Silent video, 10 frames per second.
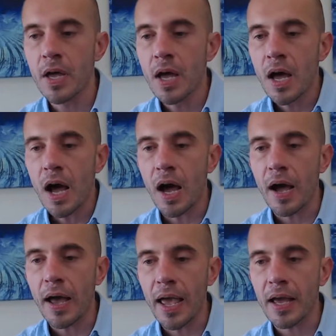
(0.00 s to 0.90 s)

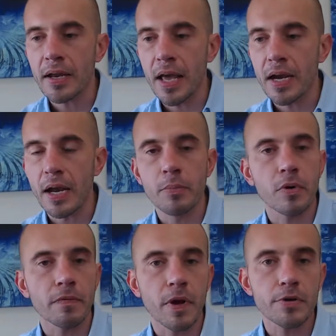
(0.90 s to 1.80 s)
And a number
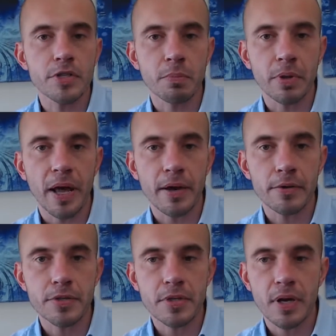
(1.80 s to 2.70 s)
of large suppliers.